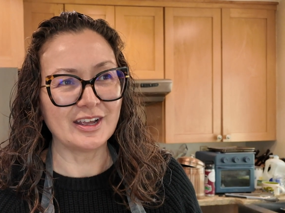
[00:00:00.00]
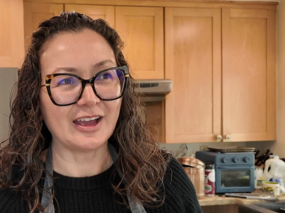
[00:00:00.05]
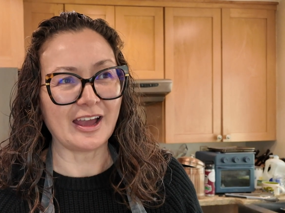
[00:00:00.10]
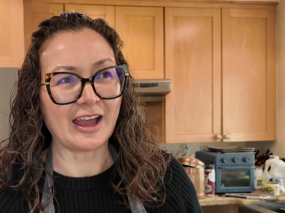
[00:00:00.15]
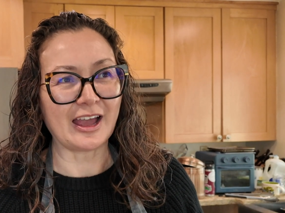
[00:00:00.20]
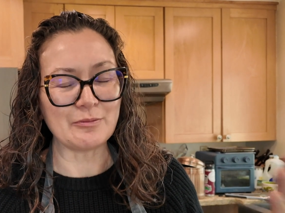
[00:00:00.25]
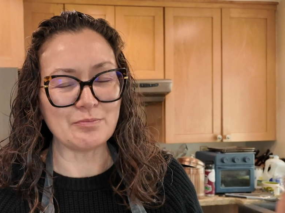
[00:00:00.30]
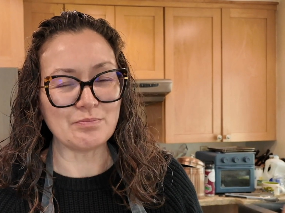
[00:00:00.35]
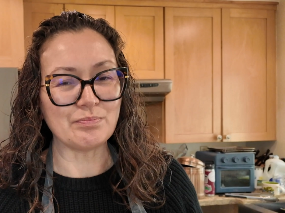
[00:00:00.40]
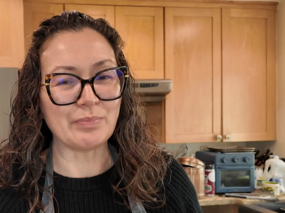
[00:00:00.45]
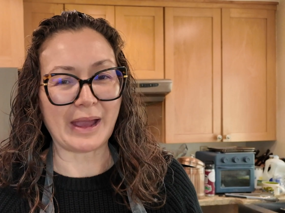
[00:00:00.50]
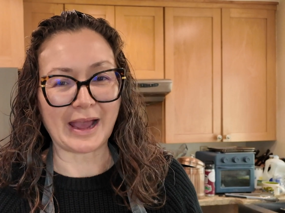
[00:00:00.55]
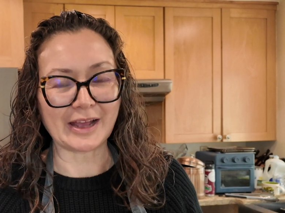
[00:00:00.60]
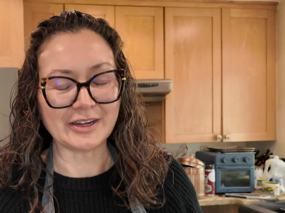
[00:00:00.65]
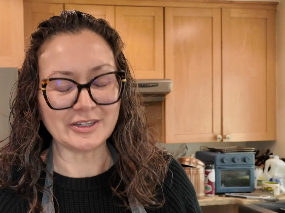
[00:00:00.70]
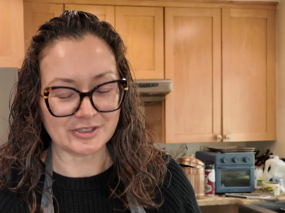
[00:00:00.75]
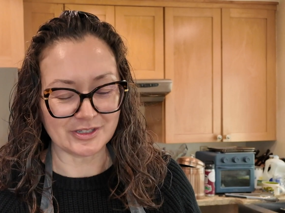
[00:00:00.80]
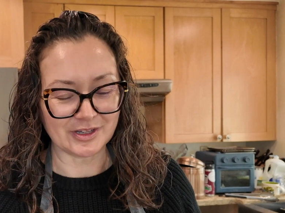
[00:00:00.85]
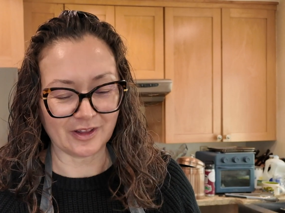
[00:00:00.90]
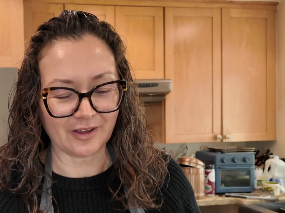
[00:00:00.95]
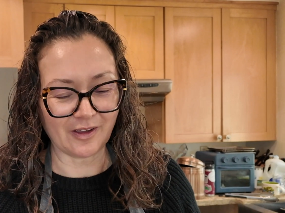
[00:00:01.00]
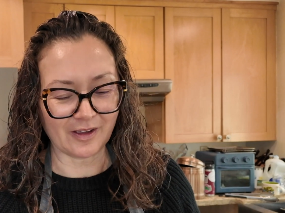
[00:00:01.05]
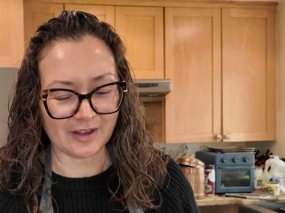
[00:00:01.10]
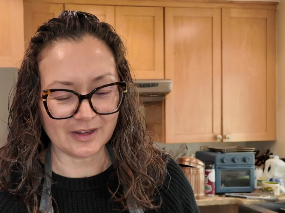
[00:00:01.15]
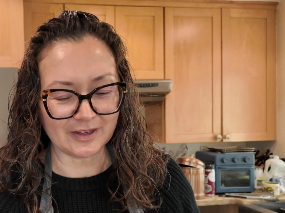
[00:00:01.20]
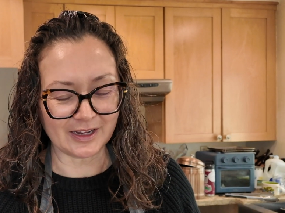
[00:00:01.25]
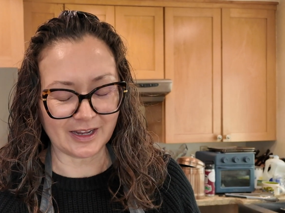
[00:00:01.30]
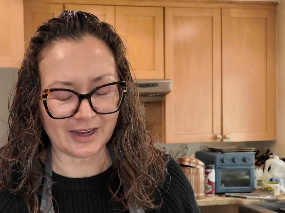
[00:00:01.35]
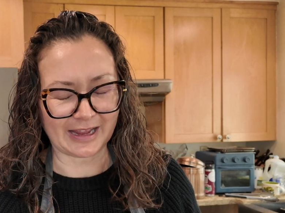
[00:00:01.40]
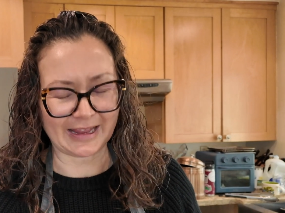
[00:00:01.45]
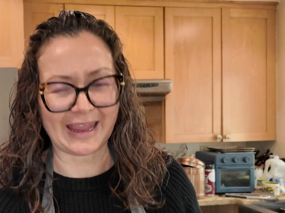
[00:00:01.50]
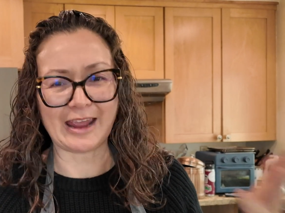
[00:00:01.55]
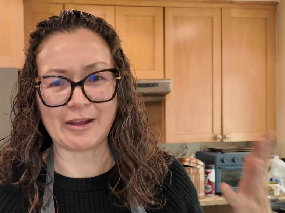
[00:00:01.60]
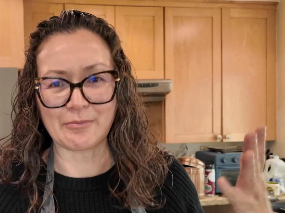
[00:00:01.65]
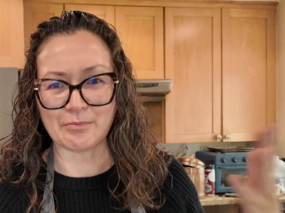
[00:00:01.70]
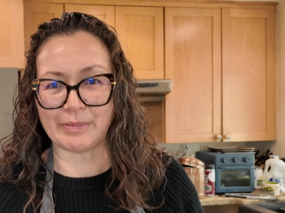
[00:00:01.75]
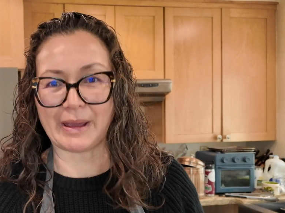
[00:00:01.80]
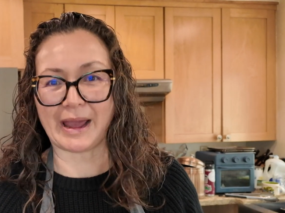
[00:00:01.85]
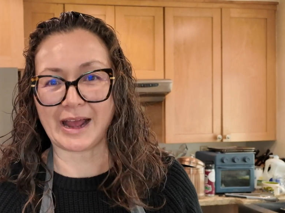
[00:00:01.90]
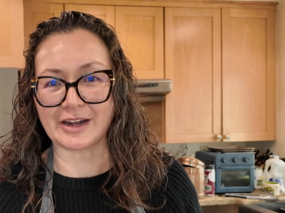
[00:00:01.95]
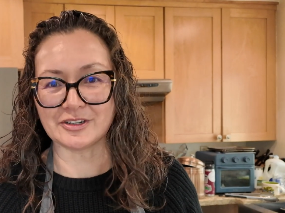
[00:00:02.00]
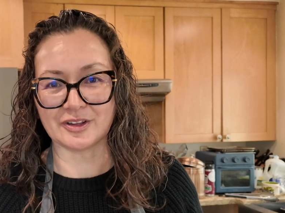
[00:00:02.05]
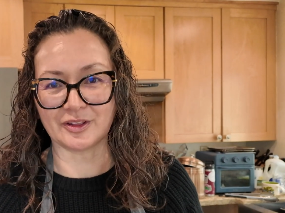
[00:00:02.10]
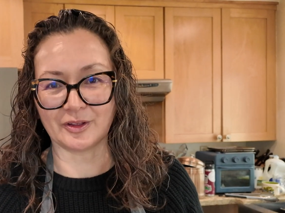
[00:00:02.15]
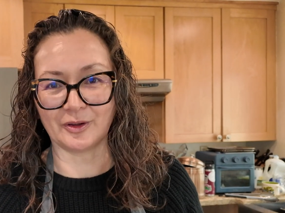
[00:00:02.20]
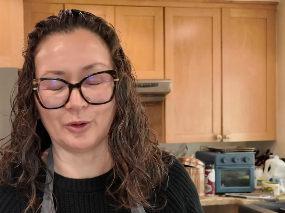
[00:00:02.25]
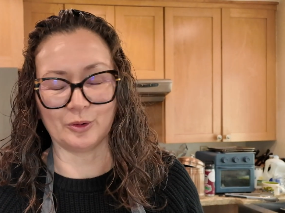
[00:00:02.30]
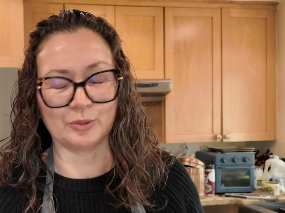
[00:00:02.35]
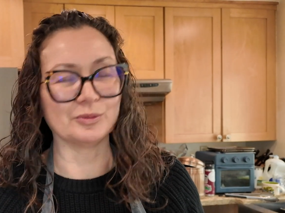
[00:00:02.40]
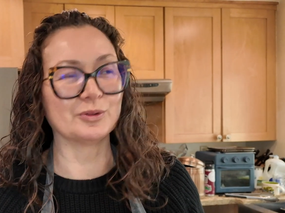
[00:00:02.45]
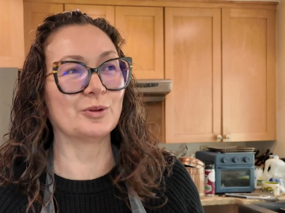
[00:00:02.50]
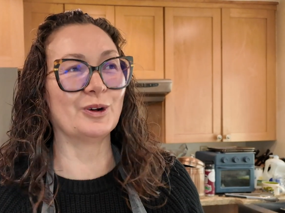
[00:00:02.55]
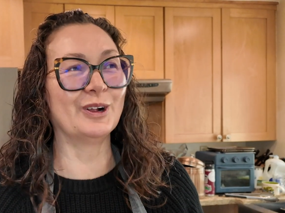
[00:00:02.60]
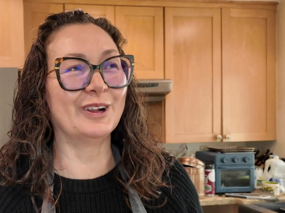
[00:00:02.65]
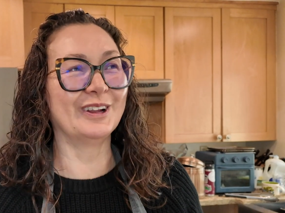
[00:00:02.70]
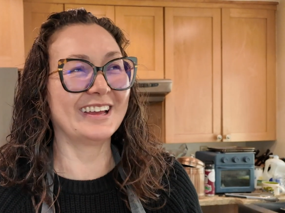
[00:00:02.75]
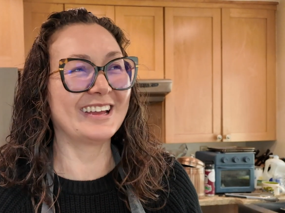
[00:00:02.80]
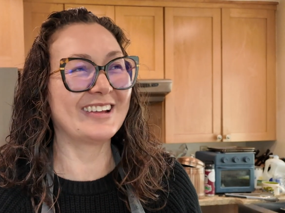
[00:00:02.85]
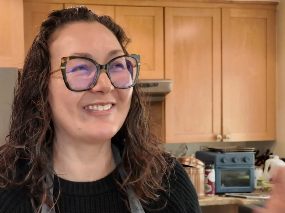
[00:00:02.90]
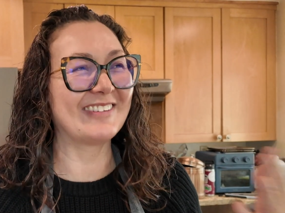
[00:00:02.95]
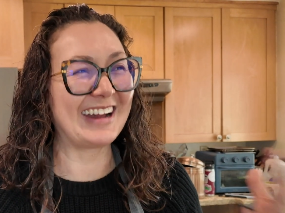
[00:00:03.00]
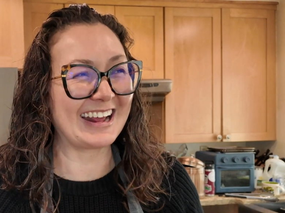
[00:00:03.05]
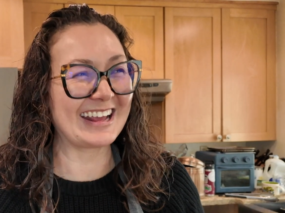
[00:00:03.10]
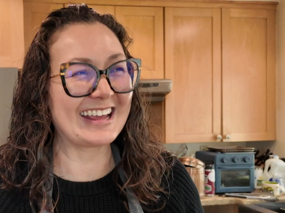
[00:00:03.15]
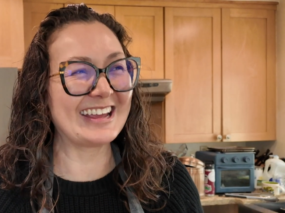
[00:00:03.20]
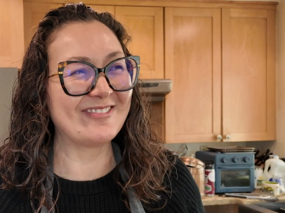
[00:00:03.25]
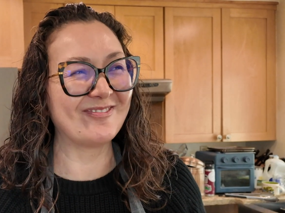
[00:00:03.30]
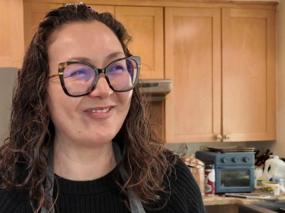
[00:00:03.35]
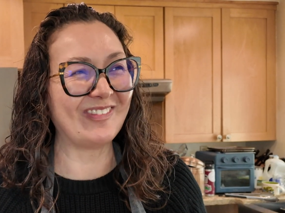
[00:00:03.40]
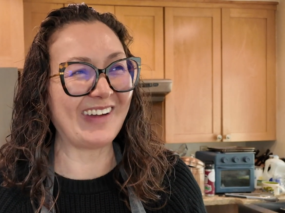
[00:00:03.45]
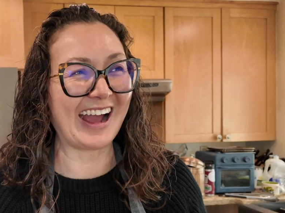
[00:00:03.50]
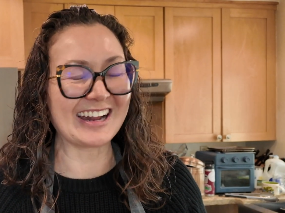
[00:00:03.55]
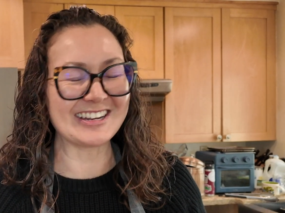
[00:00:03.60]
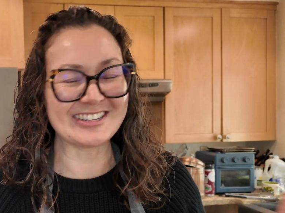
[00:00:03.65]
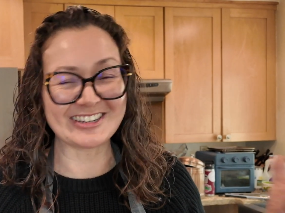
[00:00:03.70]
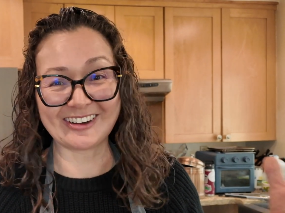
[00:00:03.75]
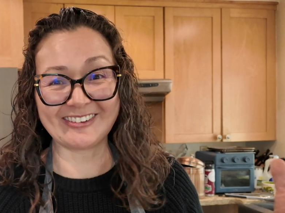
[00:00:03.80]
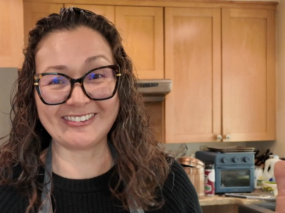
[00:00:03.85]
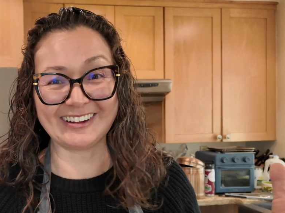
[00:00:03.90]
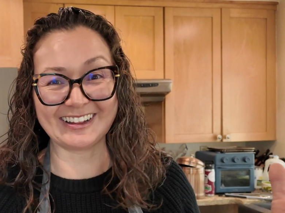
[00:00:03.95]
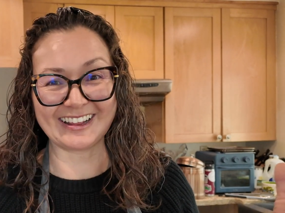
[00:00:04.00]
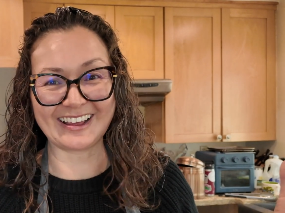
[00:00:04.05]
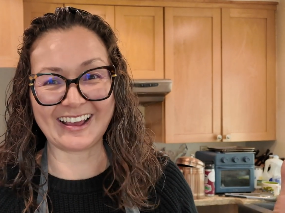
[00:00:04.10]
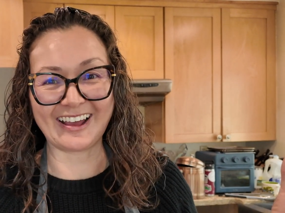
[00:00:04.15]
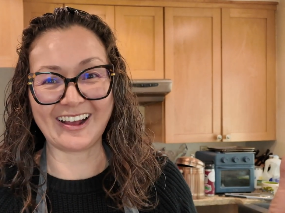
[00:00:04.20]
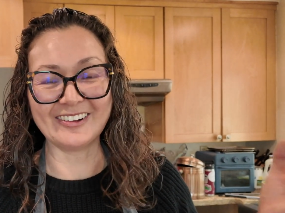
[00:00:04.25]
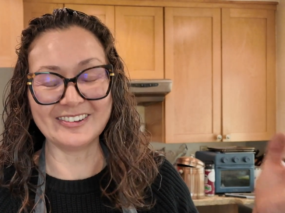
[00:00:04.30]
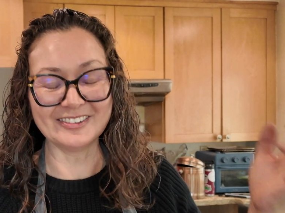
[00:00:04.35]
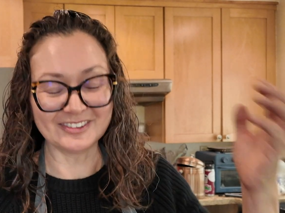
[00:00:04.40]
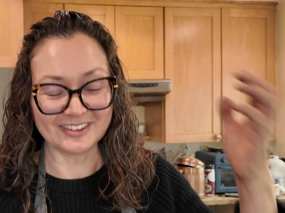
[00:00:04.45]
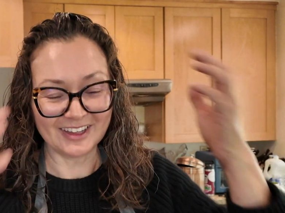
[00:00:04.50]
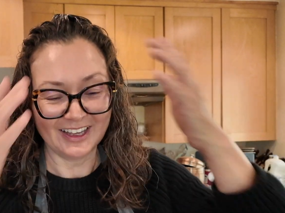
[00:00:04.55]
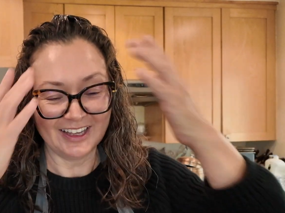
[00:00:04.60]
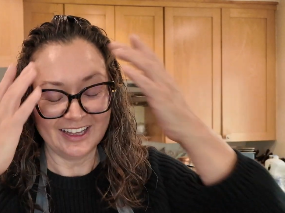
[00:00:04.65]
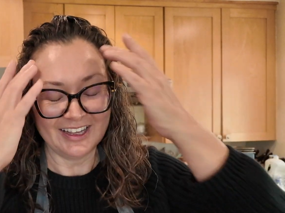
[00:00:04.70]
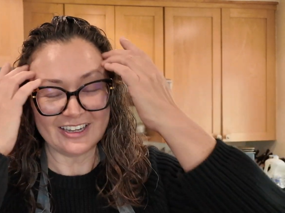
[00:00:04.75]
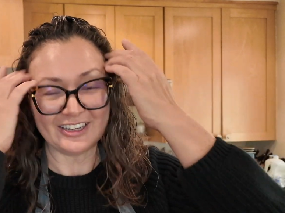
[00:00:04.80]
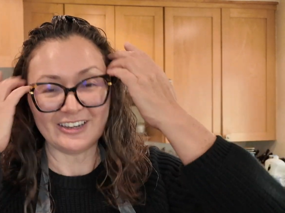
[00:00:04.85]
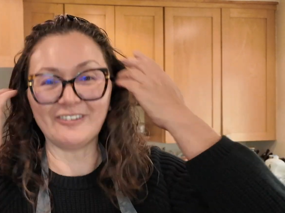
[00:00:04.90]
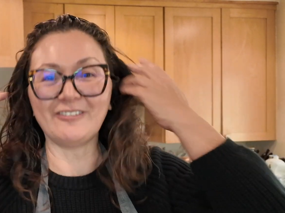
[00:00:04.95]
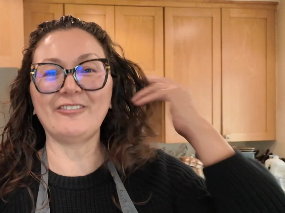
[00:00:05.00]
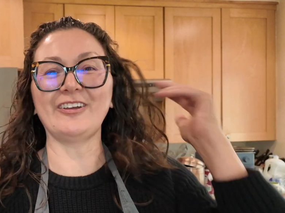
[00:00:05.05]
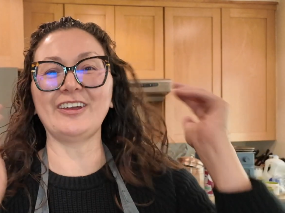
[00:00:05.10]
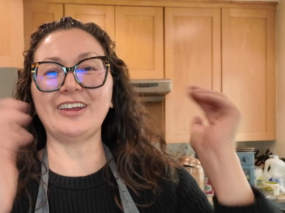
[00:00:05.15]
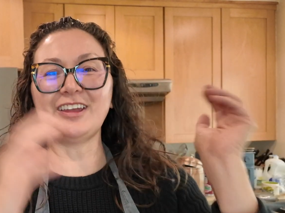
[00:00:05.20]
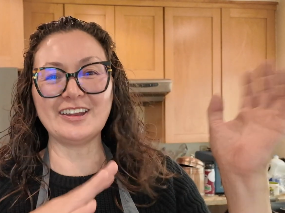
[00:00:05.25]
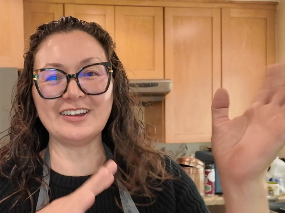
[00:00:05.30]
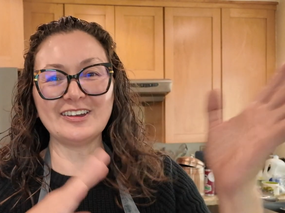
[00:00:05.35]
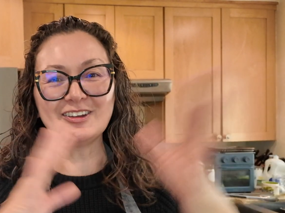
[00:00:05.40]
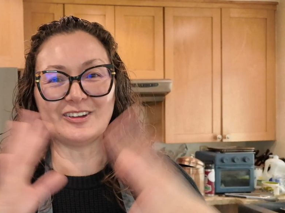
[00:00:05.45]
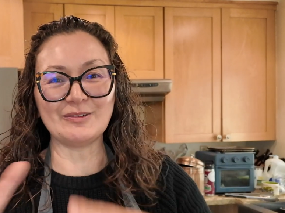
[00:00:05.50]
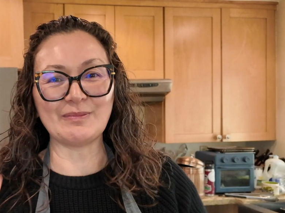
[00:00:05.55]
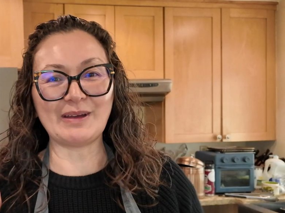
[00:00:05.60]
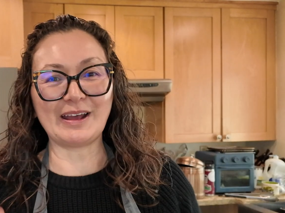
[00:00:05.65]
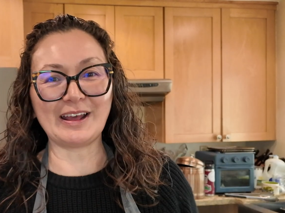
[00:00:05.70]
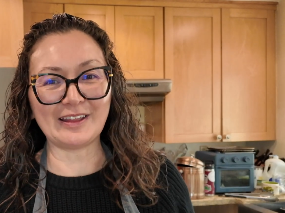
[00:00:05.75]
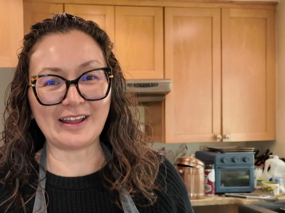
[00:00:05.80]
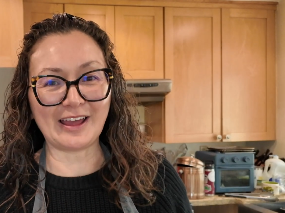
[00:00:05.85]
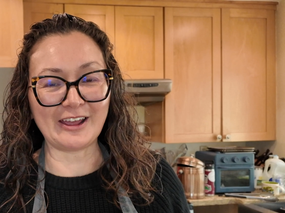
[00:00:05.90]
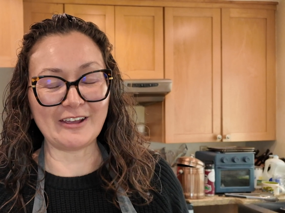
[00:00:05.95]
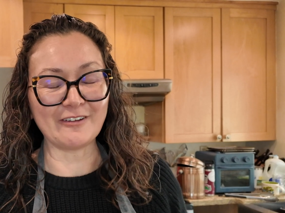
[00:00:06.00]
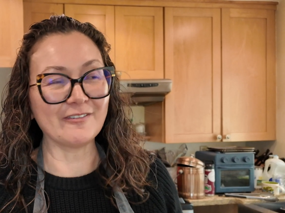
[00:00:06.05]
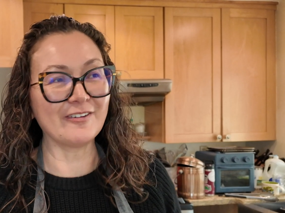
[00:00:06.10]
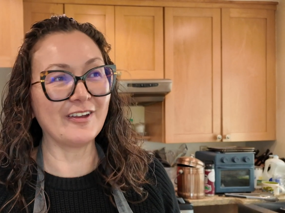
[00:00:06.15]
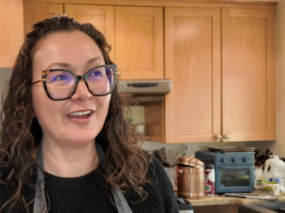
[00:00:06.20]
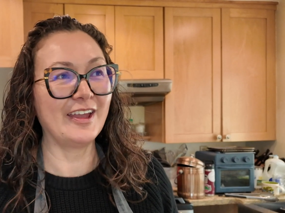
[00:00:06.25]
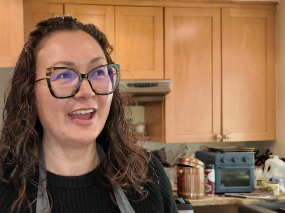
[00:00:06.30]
the content. I can't batch the homeschooling, but I can batch everything else to fit into my life.